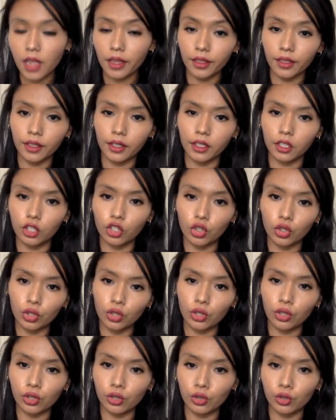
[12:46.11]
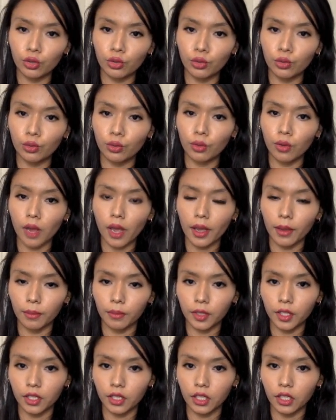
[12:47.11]
these two
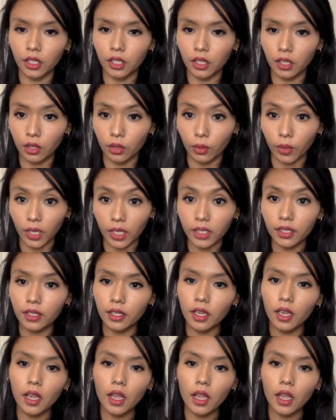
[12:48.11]
empty arrays